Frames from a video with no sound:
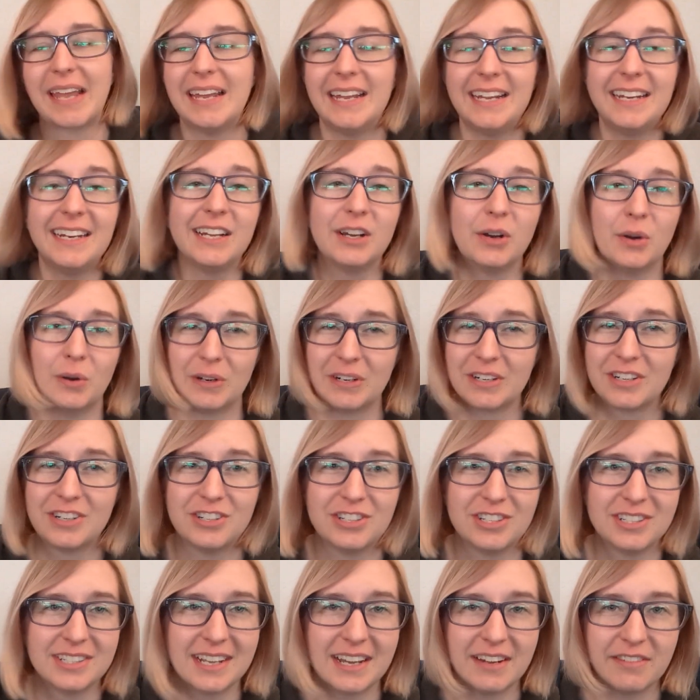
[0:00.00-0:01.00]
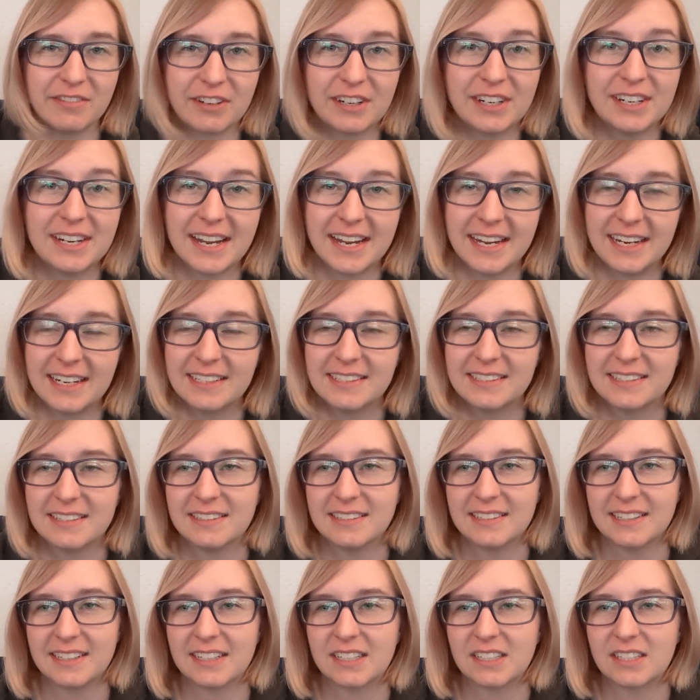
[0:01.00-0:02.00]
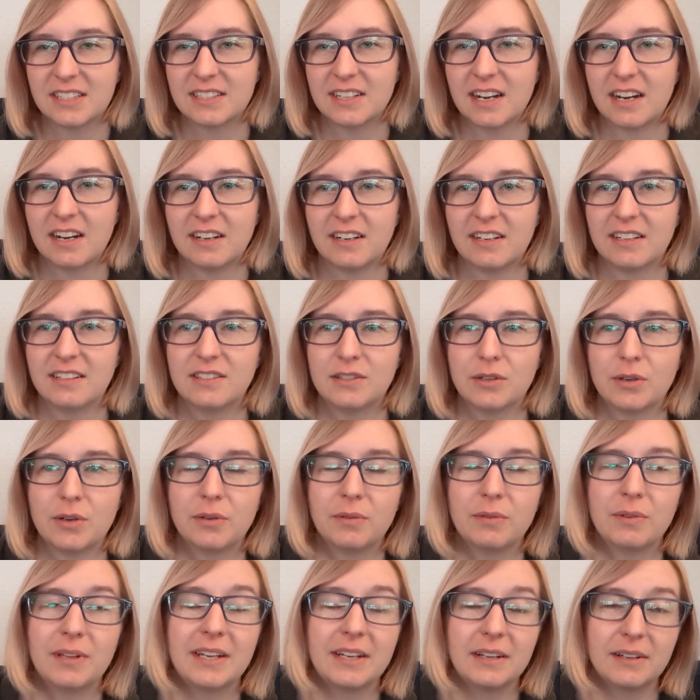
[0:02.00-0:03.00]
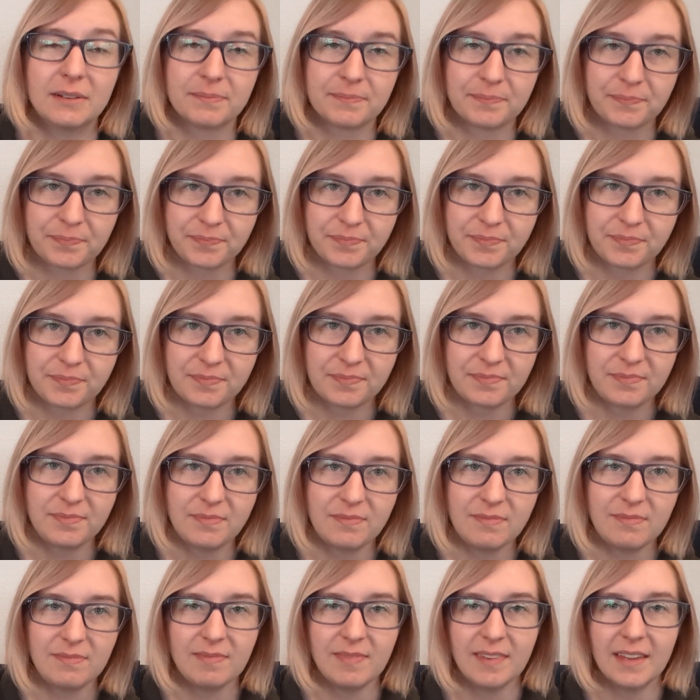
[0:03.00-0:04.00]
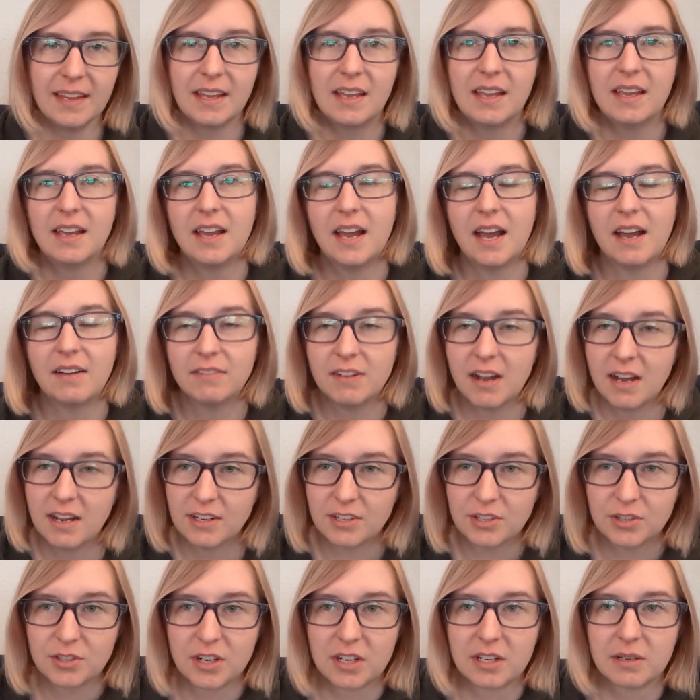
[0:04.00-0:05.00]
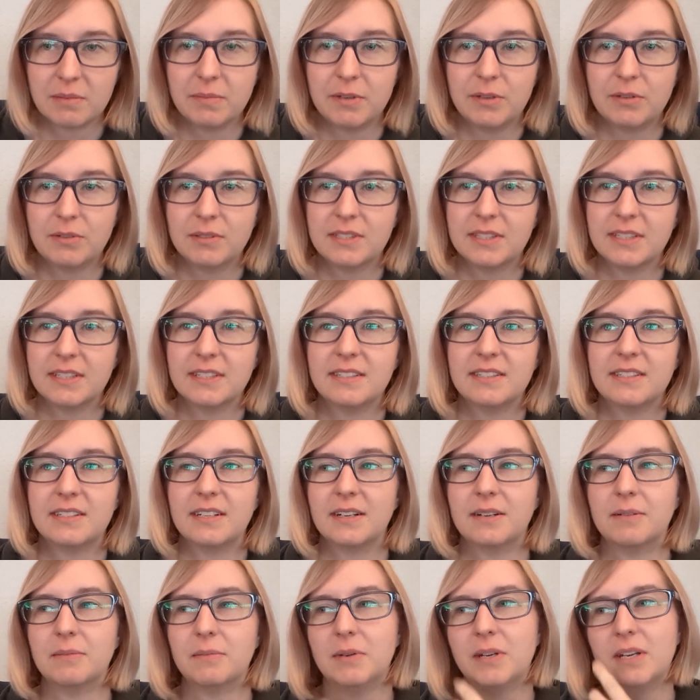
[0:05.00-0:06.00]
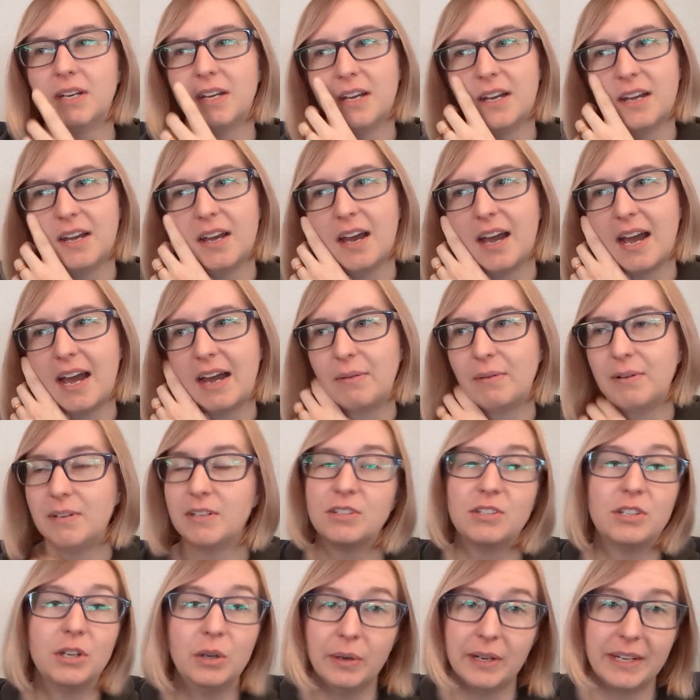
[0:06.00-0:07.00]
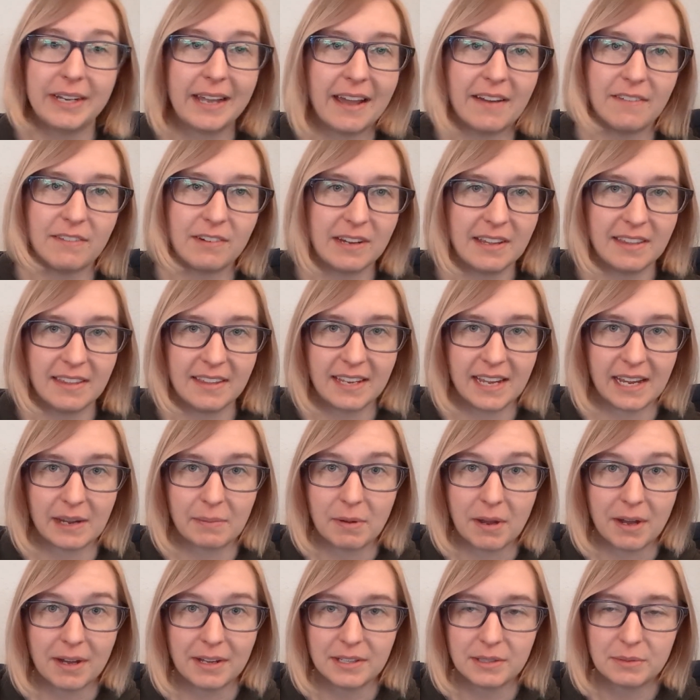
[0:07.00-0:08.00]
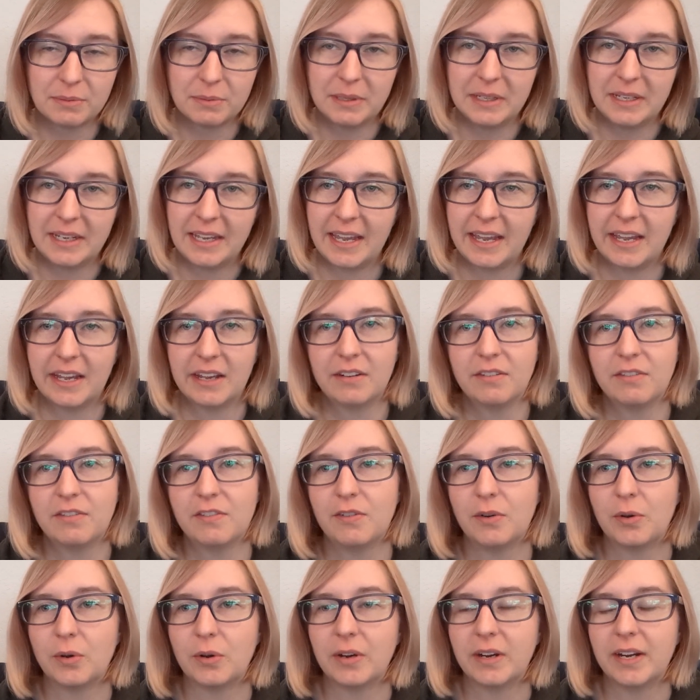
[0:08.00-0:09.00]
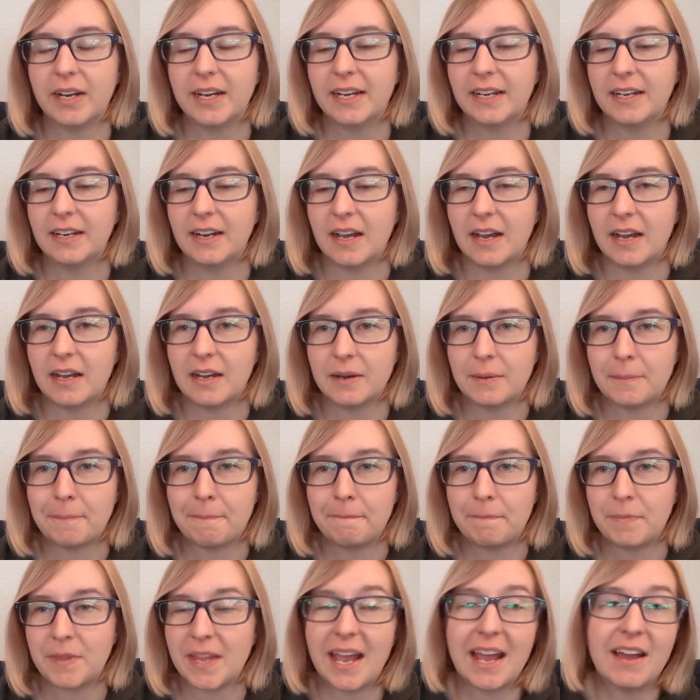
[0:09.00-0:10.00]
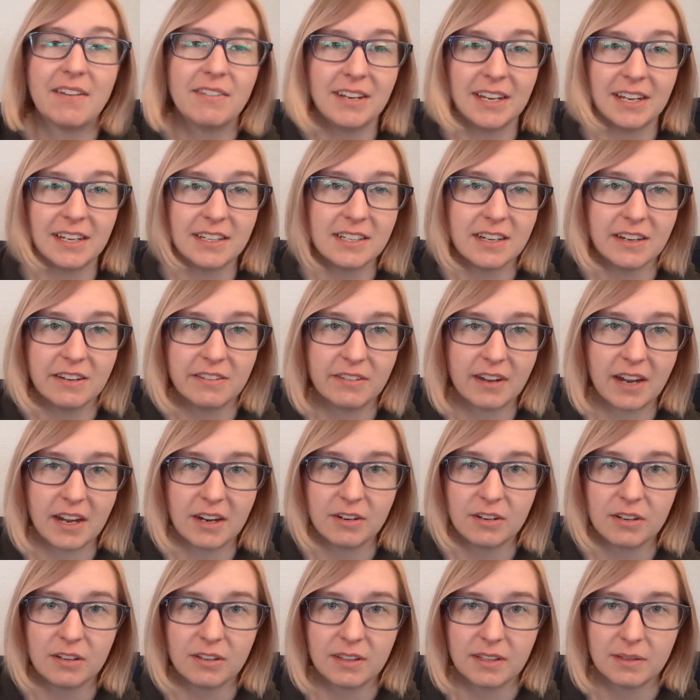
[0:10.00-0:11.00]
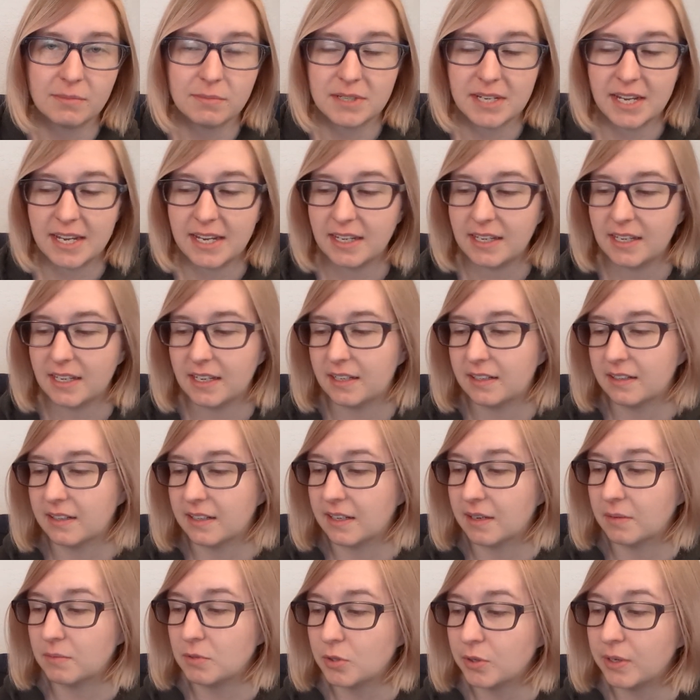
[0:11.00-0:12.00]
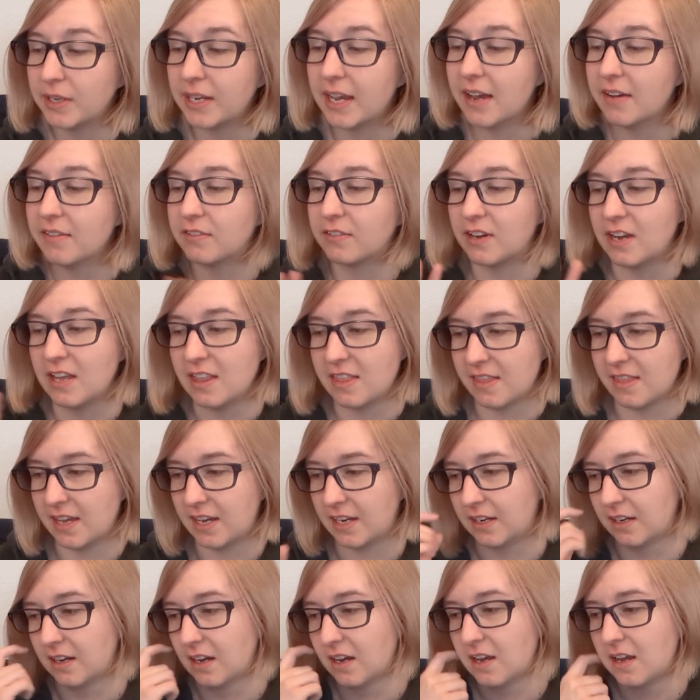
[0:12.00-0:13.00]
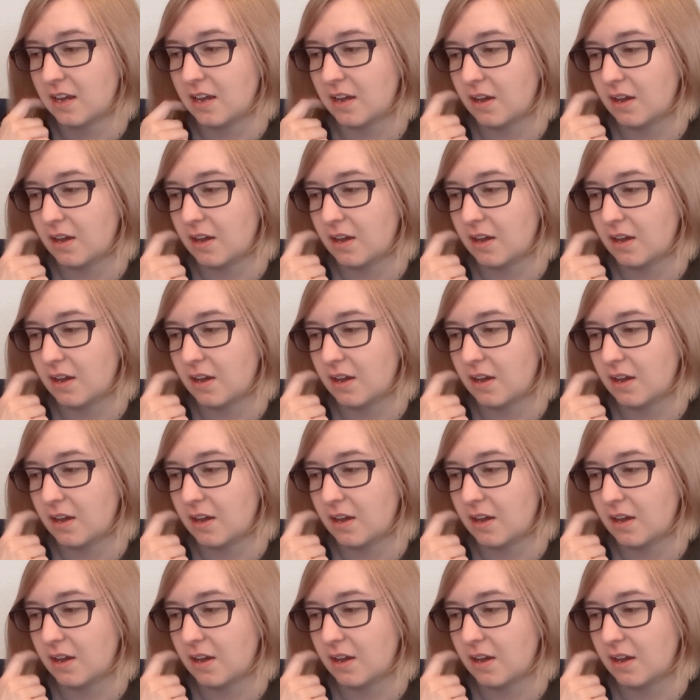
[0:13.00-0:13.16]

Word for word: eating oranges every day since like it started. So like, I've got a strong immune system. I've been doing everything I possibly can for it. Um, I have an antiviral I'm taking, like I'm doing everything,